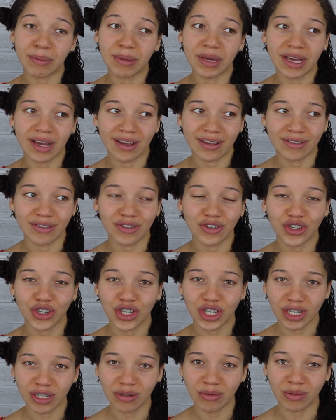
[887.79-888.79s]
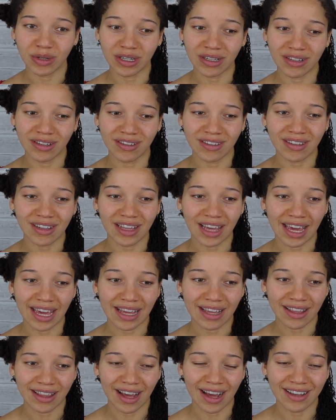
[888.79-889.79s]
because she was like